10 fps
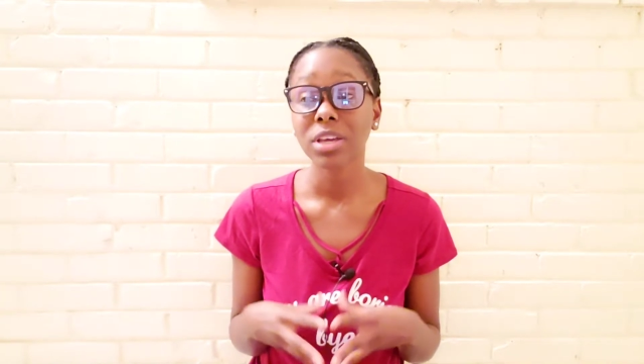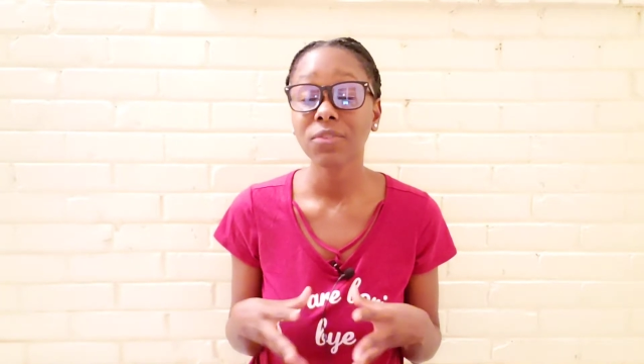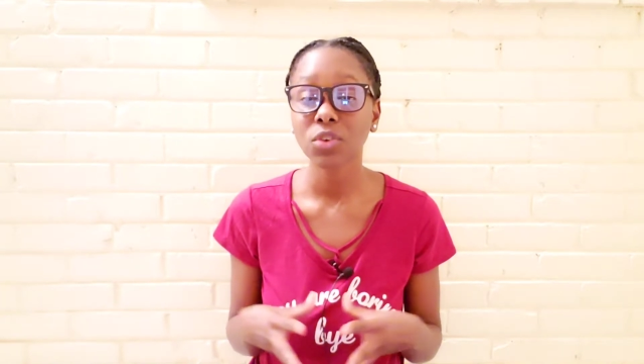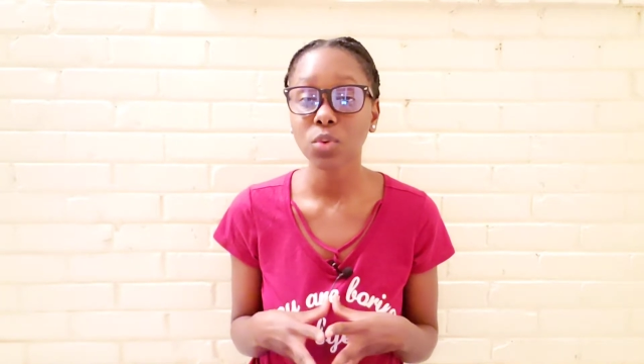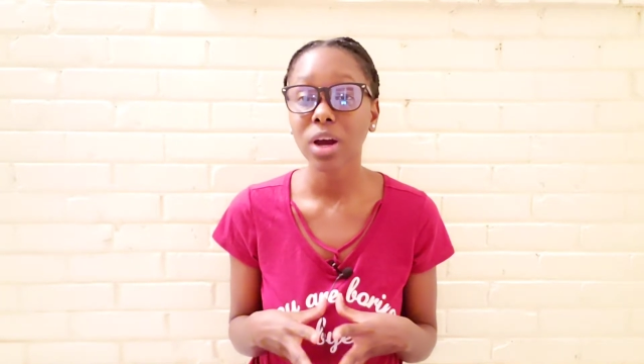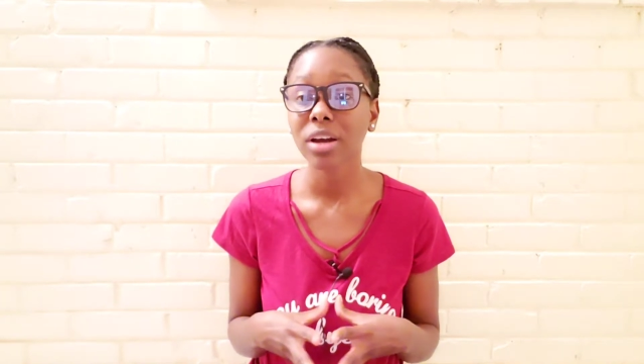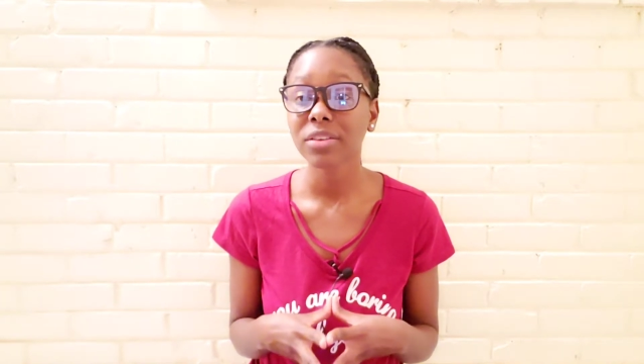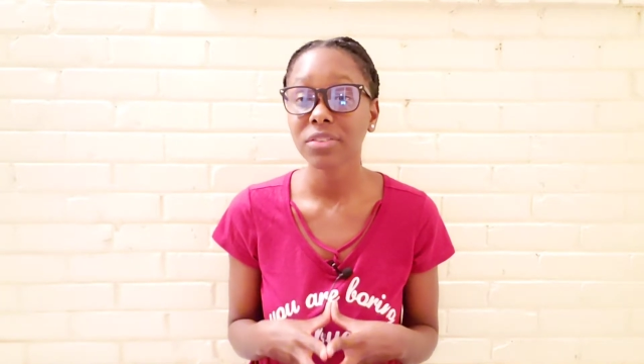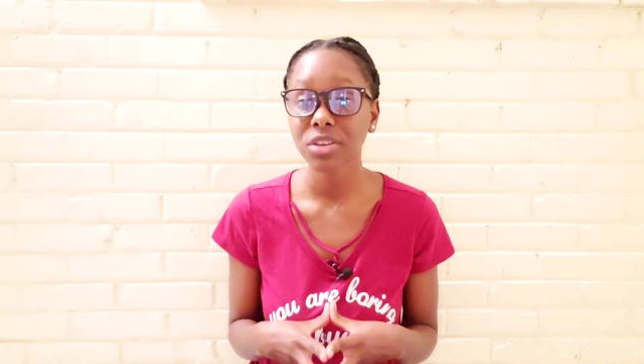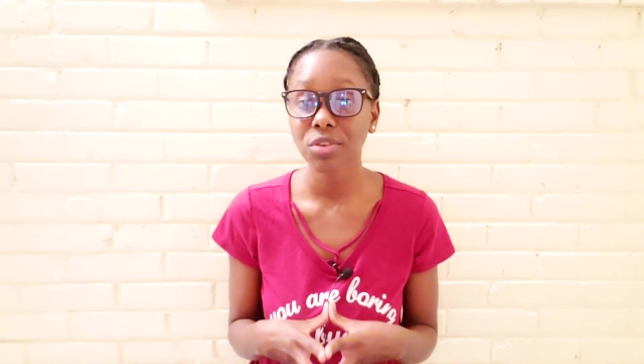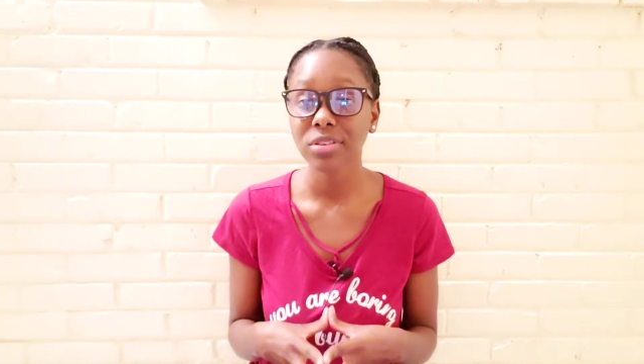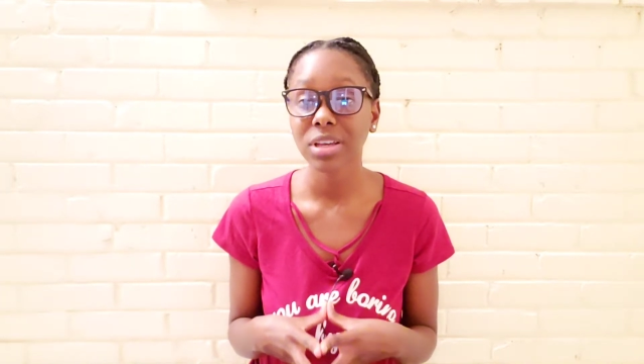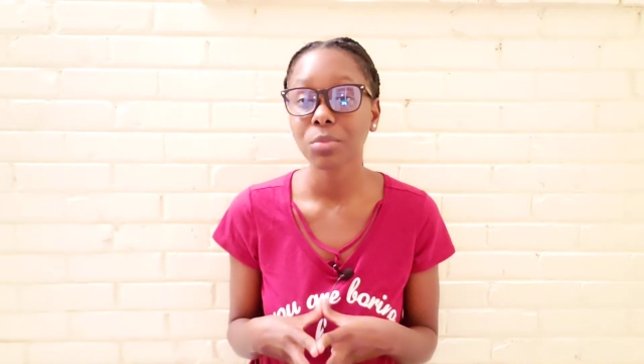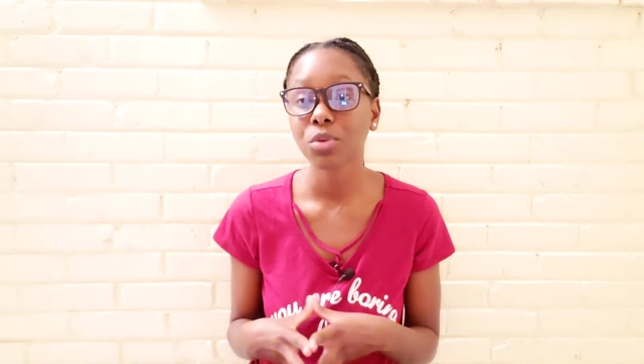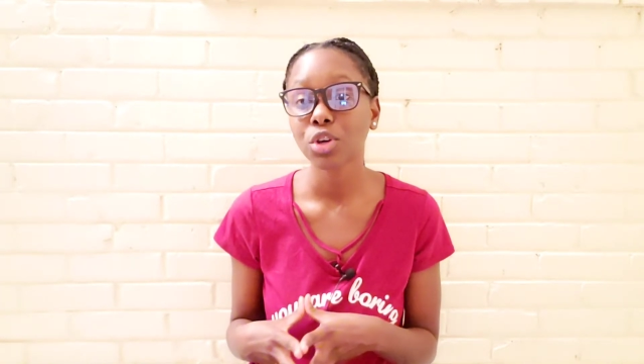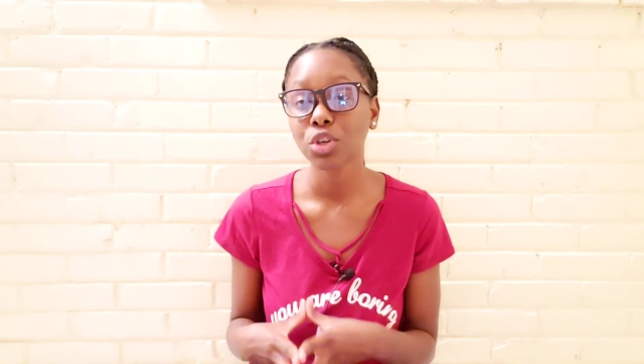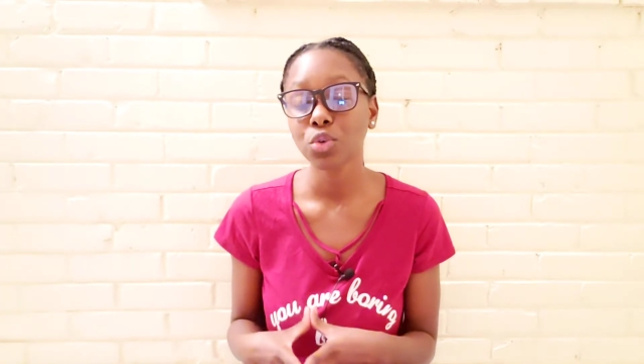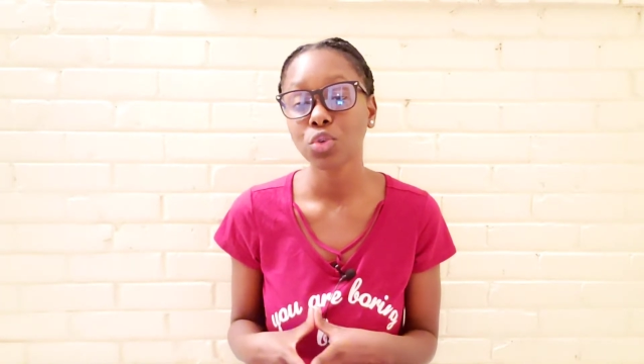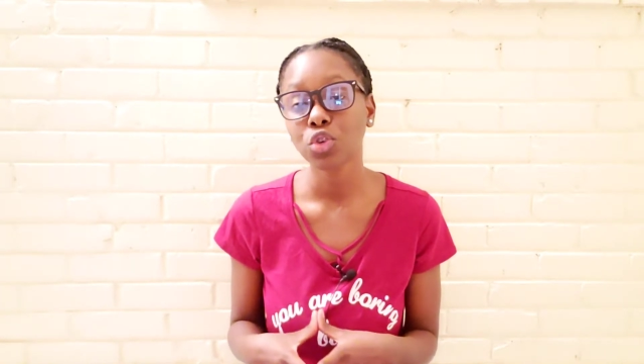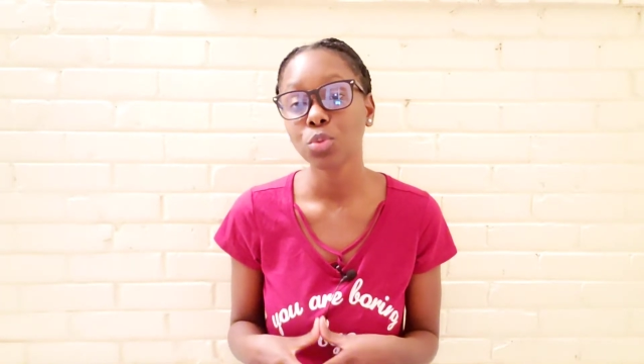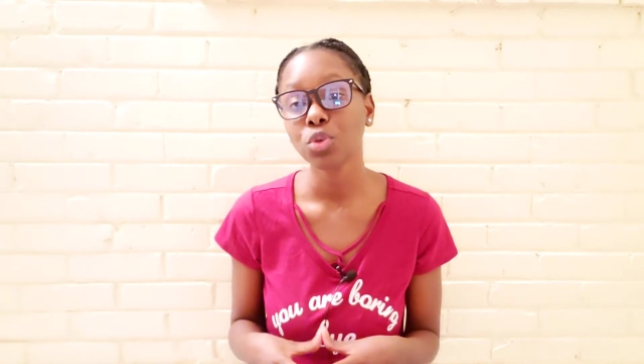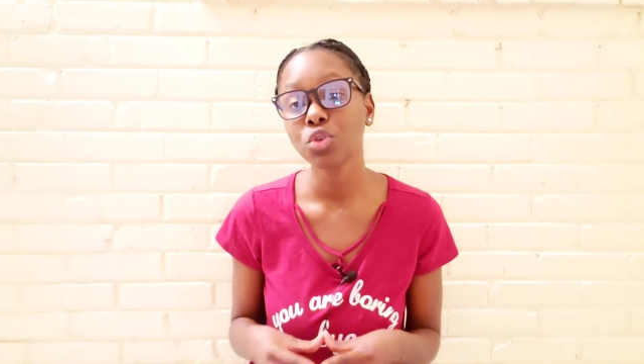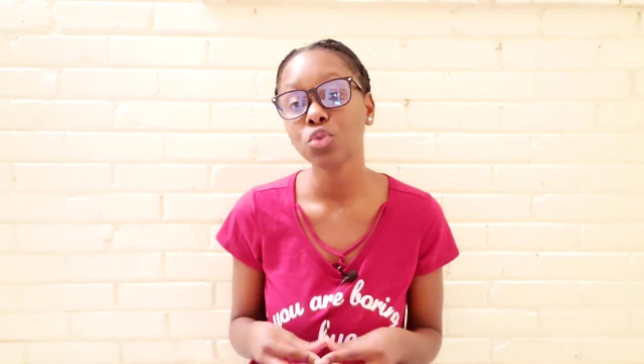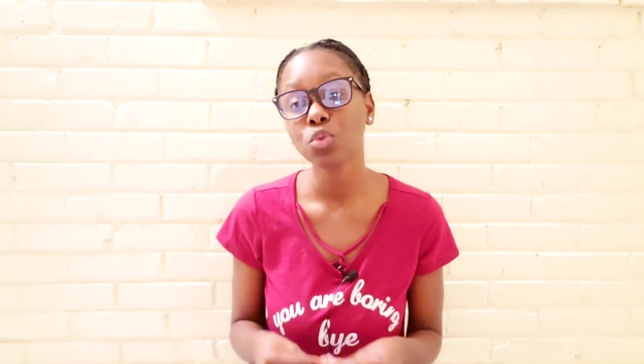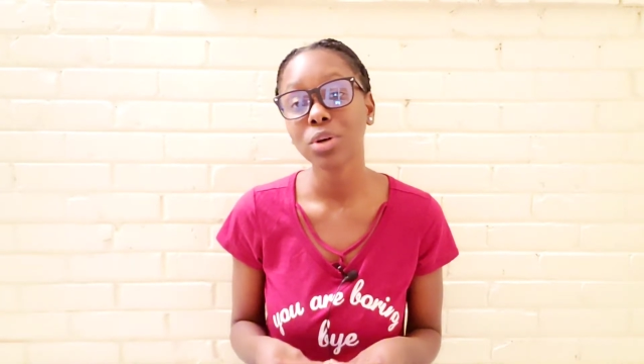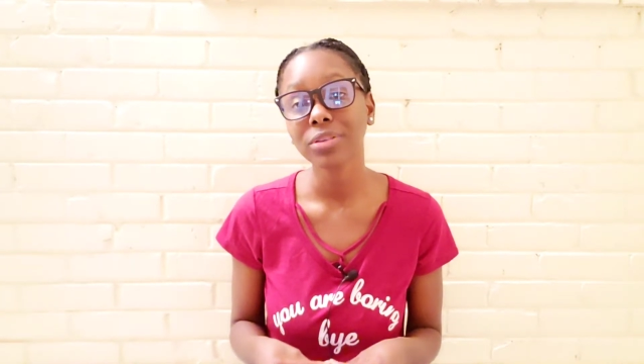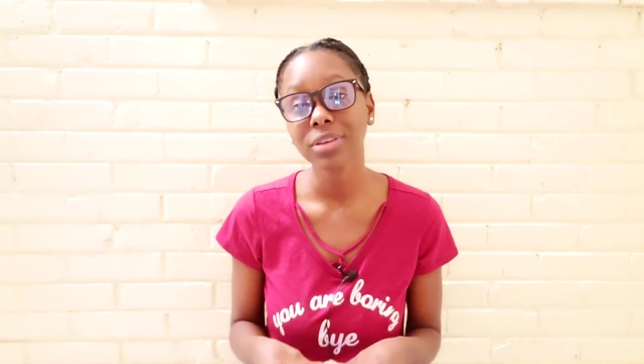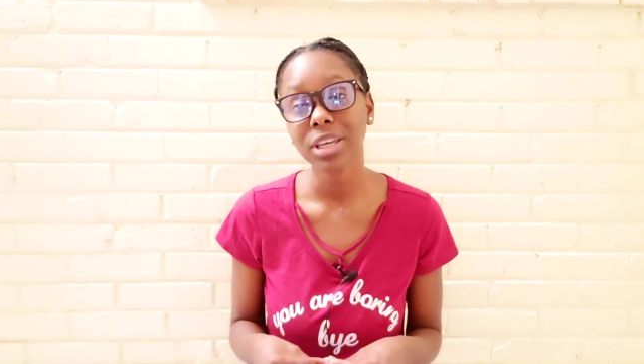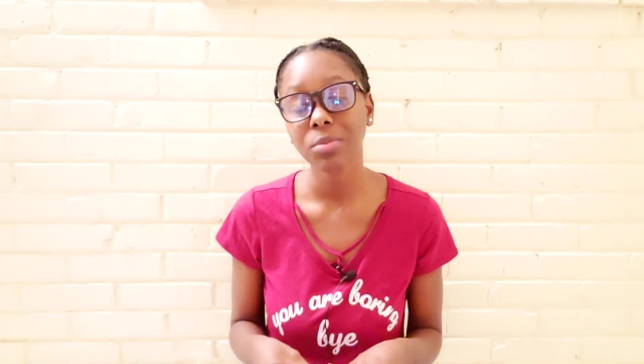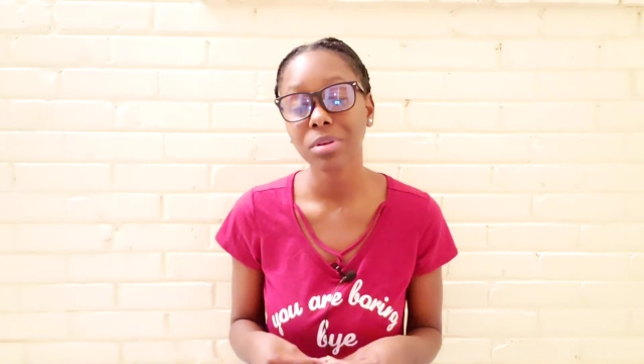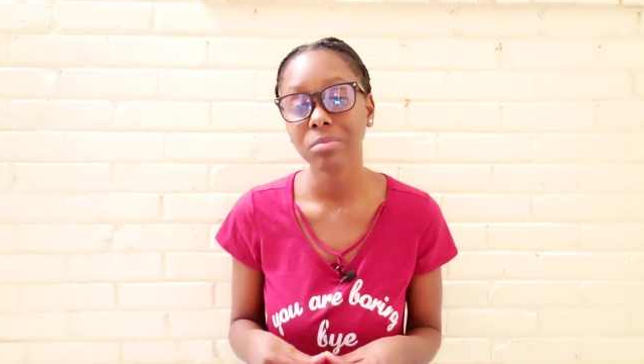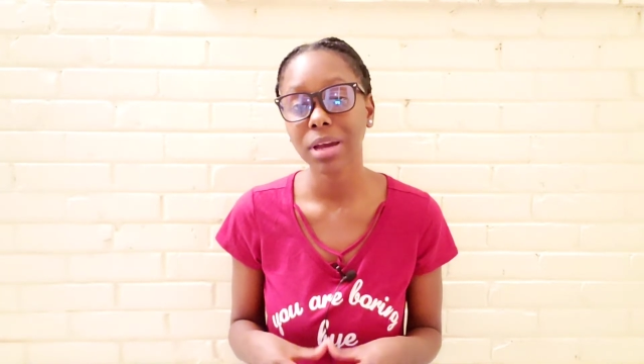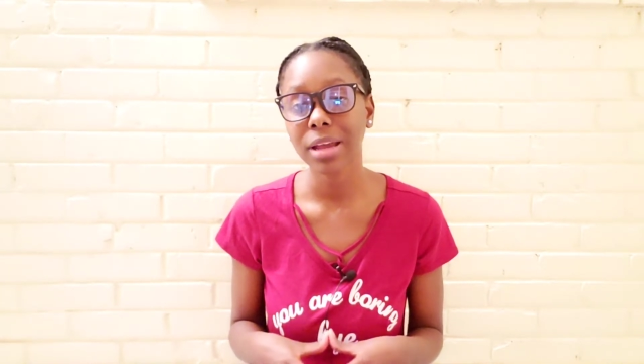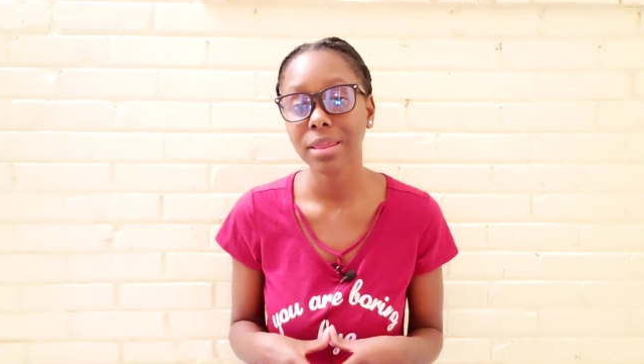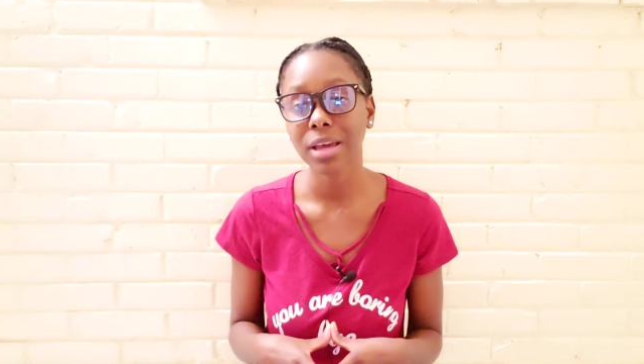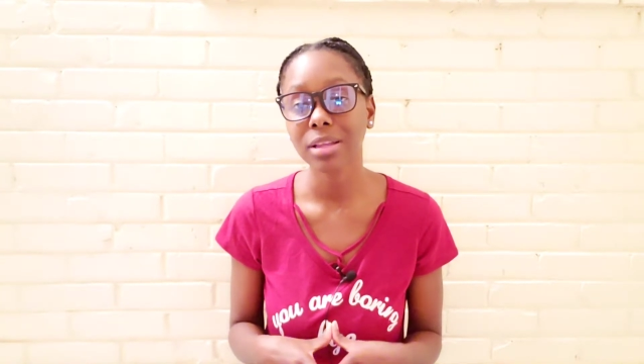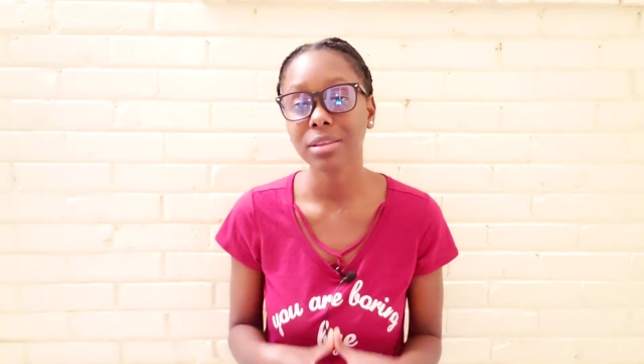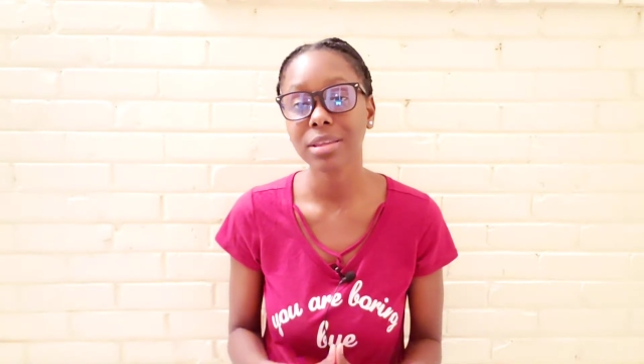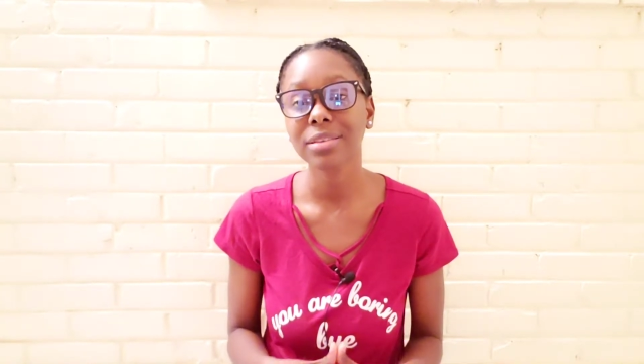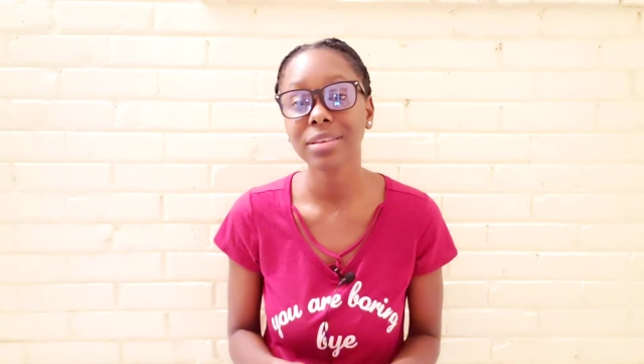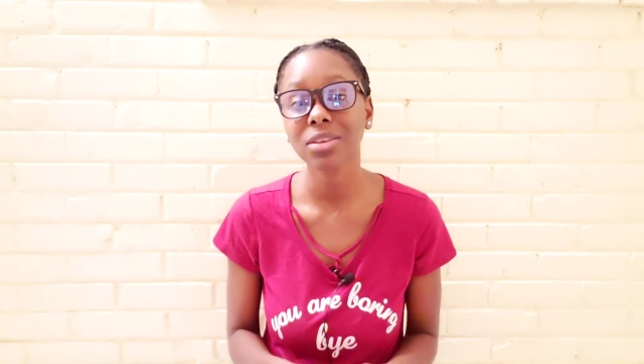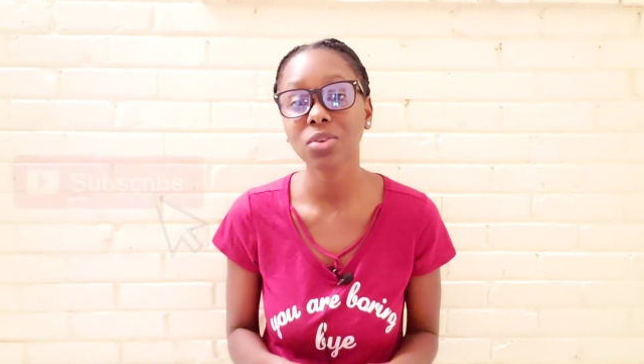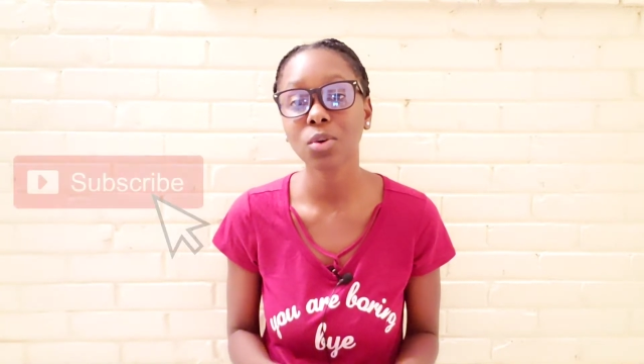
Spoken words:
if you are serious about YouTube, you do want to keep in mind that this is